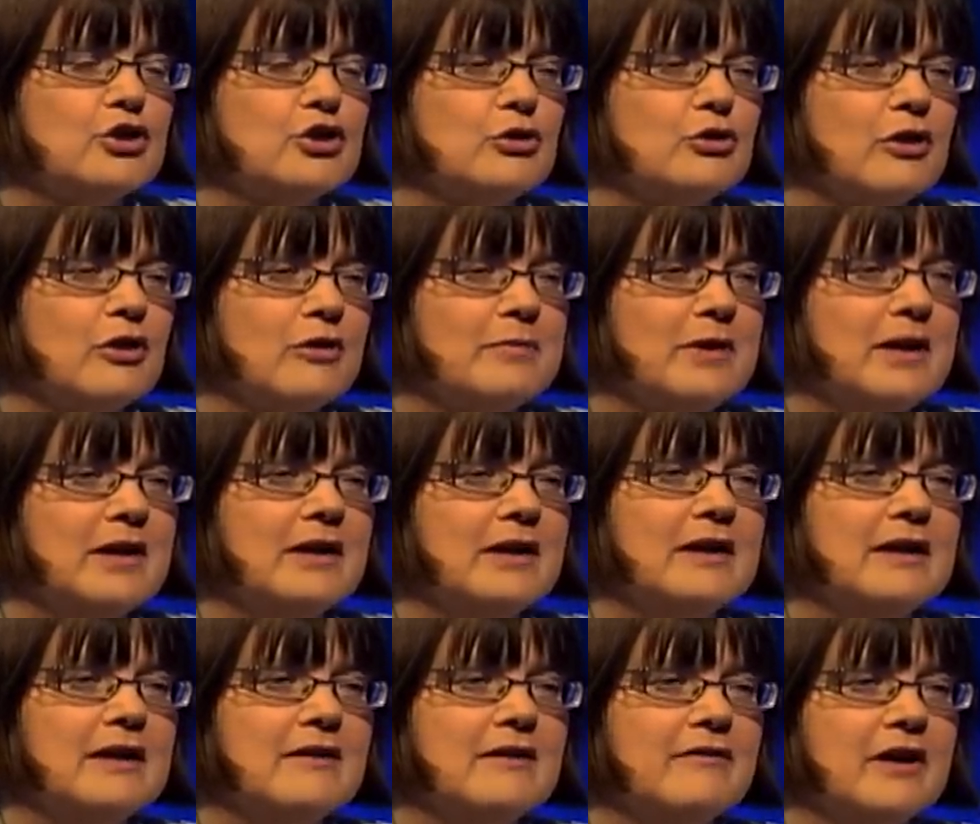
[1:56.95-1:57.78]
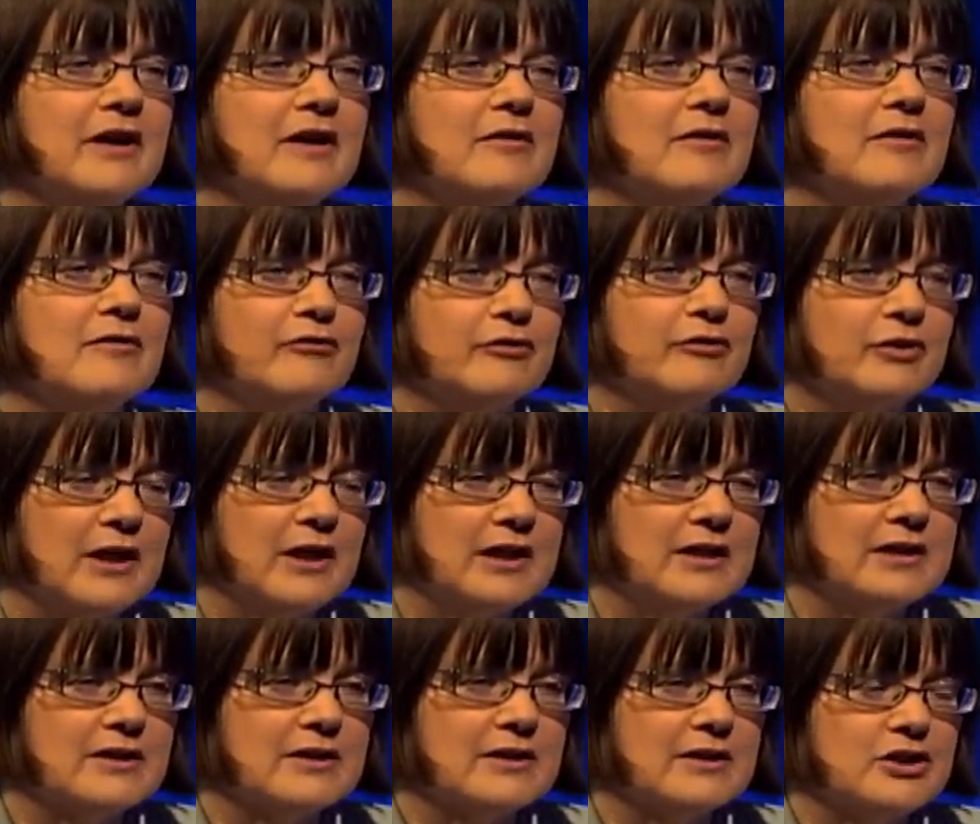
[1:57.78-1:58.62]
to have been in a very
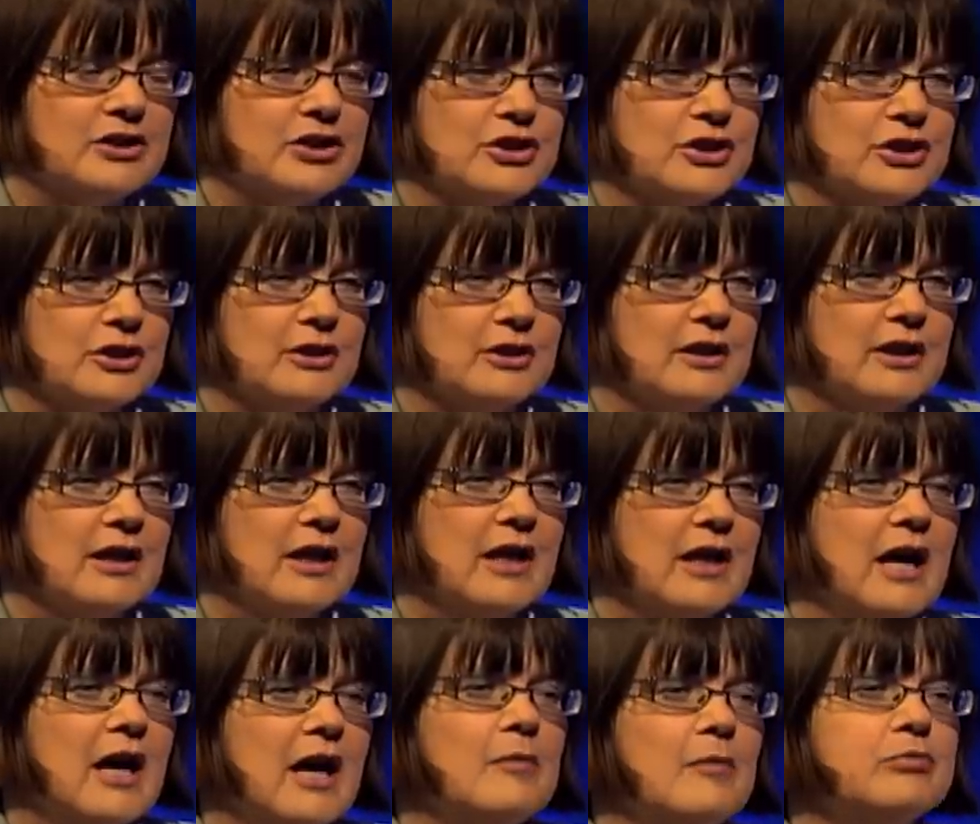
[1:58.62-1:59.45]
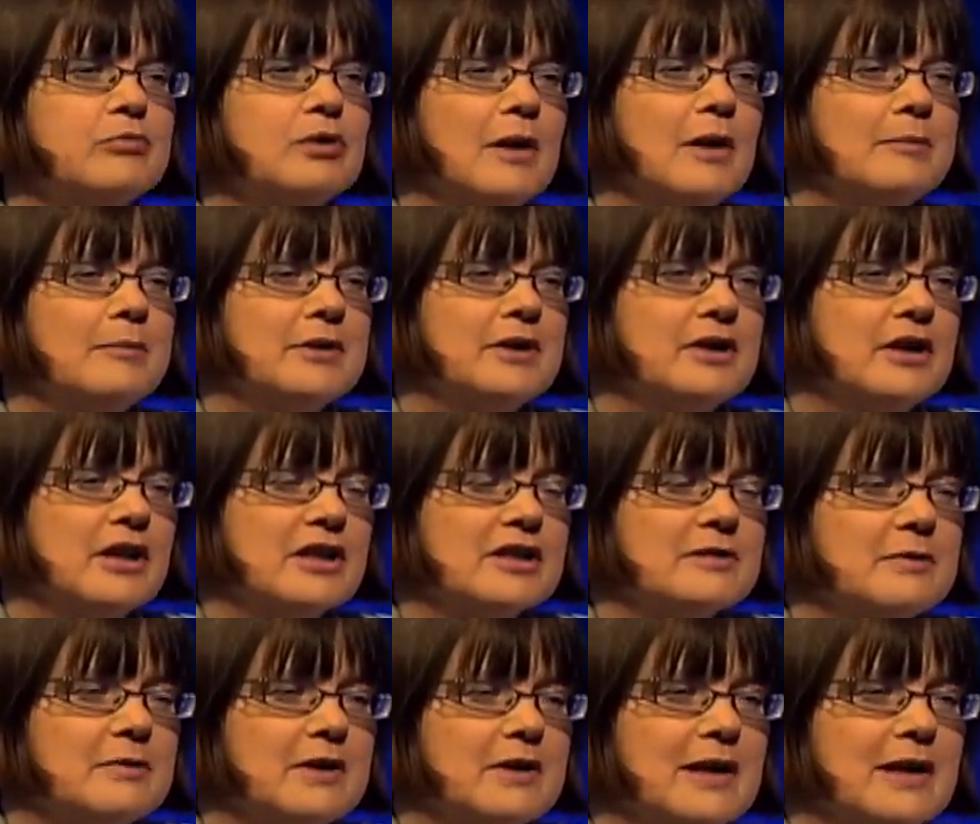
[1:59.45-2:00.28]
frail condition and probably
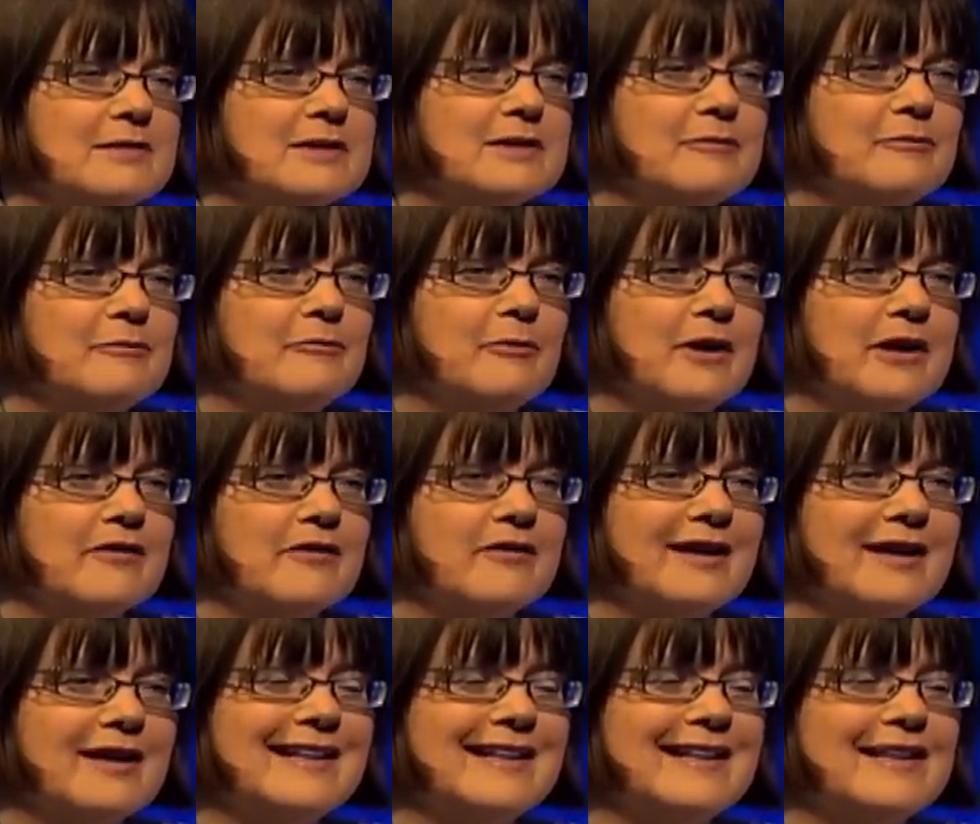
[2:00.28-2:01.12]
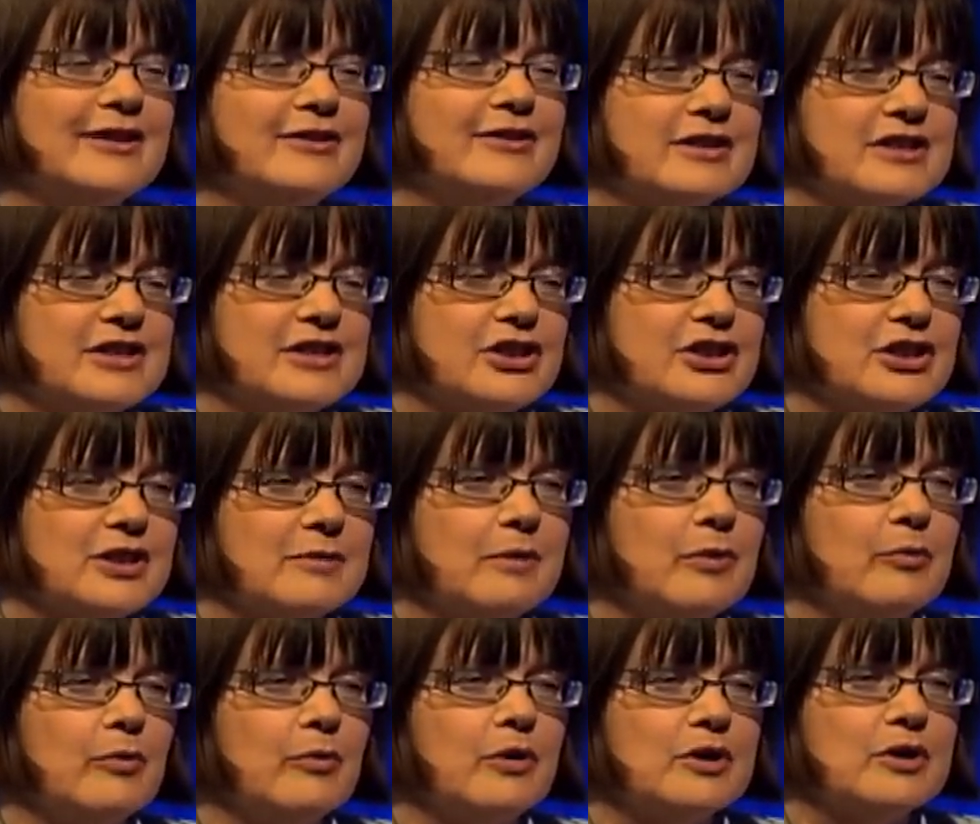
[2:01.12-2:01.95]
not to be able to make a very clear decision
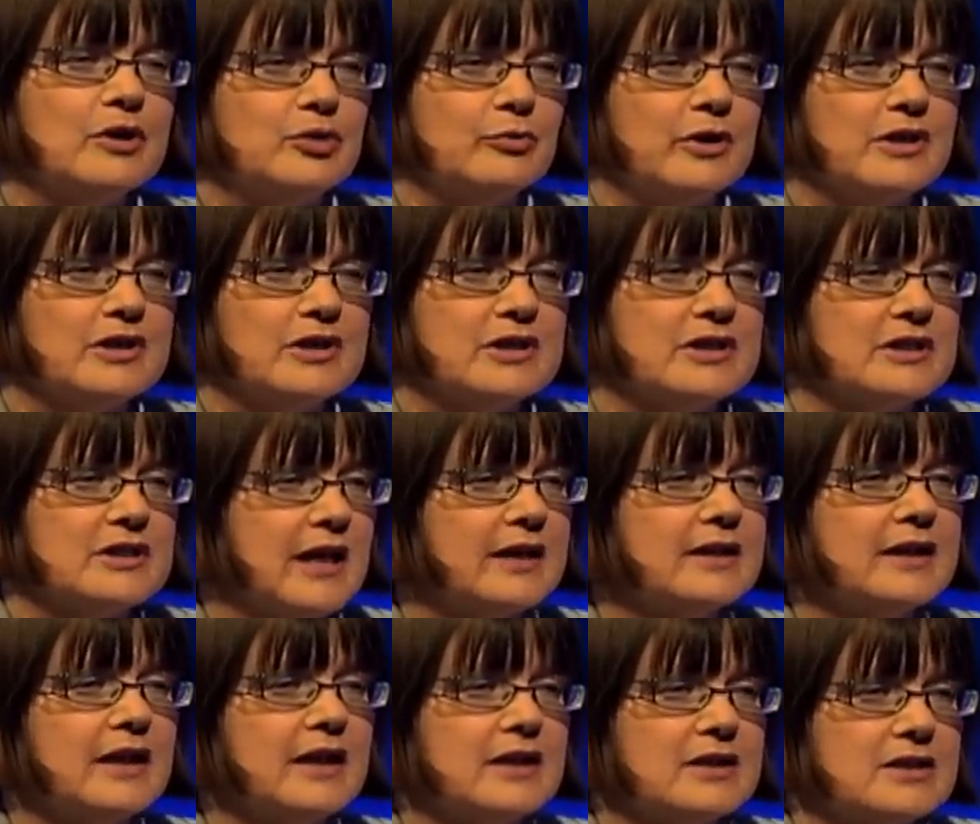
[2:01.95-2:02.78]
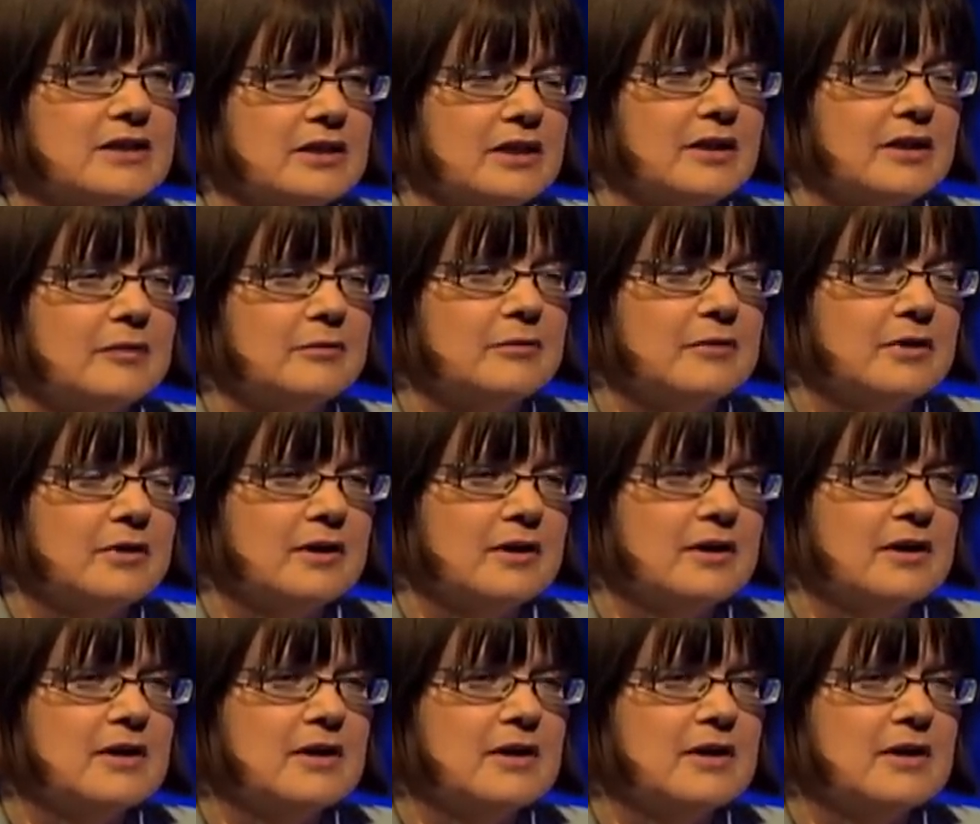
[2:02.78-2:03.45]
about what she wanted at that time.